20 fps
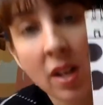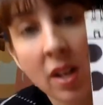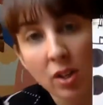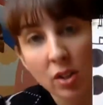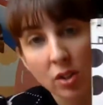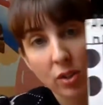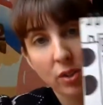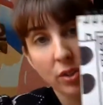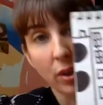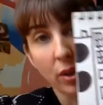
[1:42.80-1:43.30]

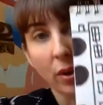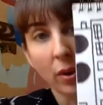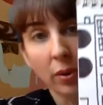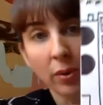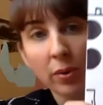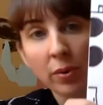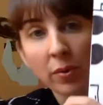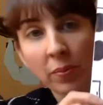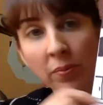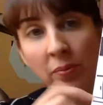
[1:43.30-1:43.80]

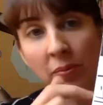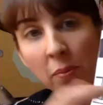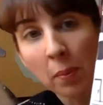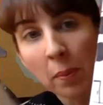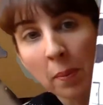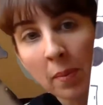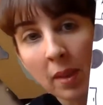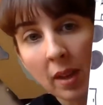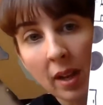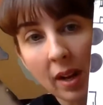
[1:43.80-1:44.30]
So
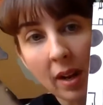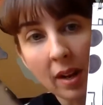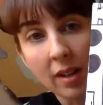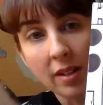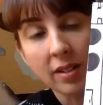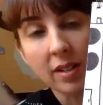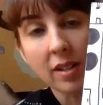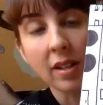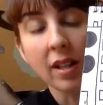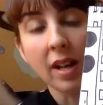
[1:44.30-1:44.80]
I
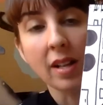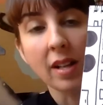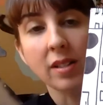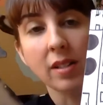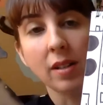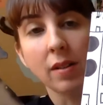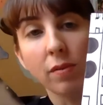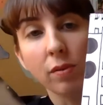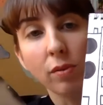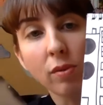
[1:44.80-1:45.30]
see lots
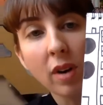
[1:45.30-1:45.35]
of